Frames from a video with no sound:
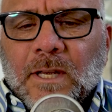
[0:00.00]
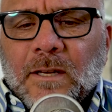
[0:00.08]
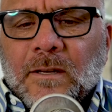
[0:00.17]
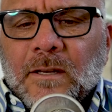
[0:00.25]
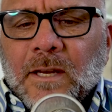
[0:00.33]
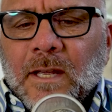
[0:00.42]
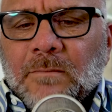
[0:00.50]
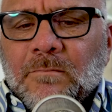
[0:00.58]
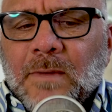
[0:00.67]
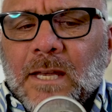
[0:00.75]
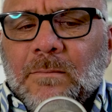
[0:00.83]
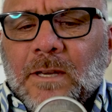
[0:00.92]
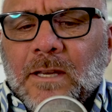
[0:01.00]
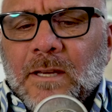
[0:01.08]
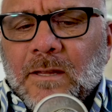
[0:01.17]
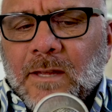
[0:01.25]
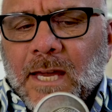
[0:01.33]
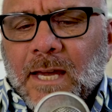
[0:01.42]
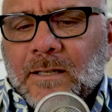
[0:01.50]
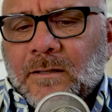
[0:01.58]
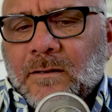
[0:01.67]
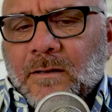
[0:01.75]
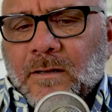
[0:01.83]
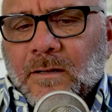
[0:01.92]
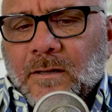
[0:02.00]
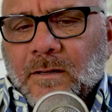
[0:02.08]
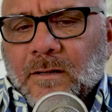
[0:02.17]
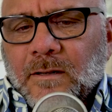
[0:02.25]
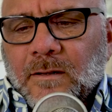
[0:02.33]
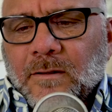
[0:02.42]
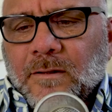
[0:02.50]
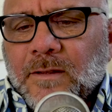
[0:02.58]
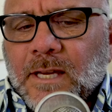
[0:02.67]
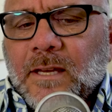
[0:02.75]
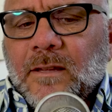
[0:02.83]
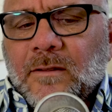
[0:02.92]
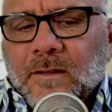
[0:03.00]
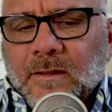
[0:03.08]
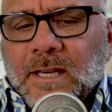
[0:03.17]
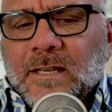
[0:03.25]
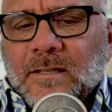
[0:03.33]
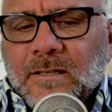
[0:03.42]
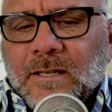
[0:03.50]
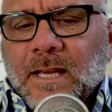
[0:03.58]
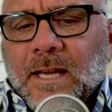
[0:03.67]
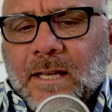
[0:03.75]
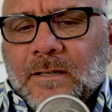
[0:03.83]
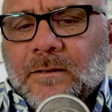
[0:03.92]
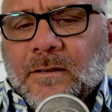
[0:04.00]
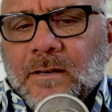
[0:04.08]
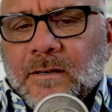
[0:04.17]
And maybe that thing that they said